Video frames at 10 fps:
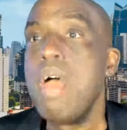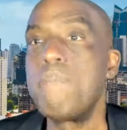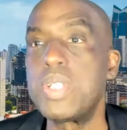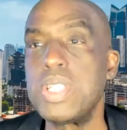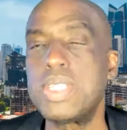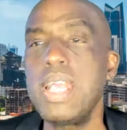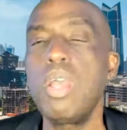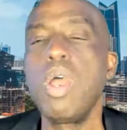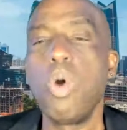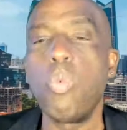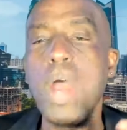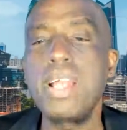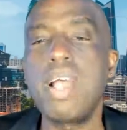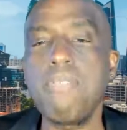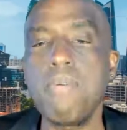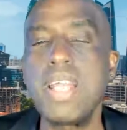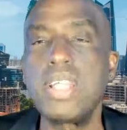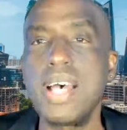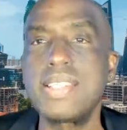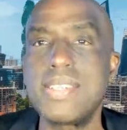But you see, when government
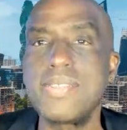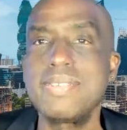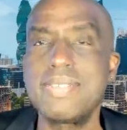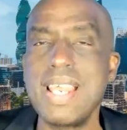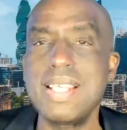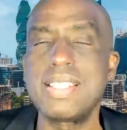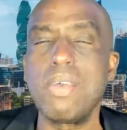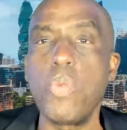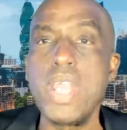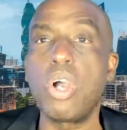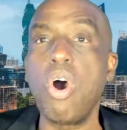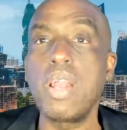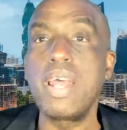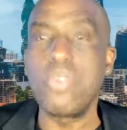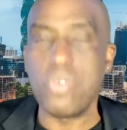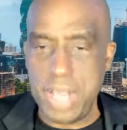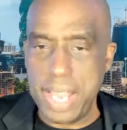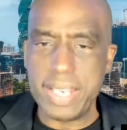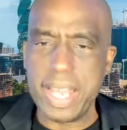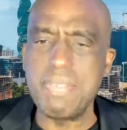does certain things, we call it,
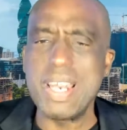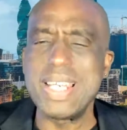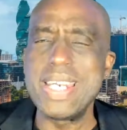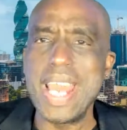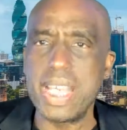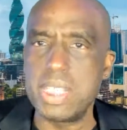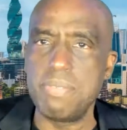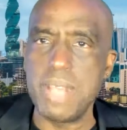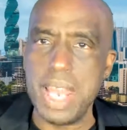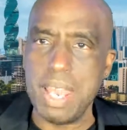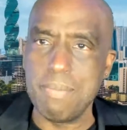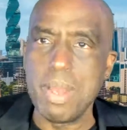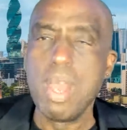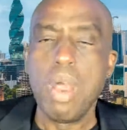they give it a negative name.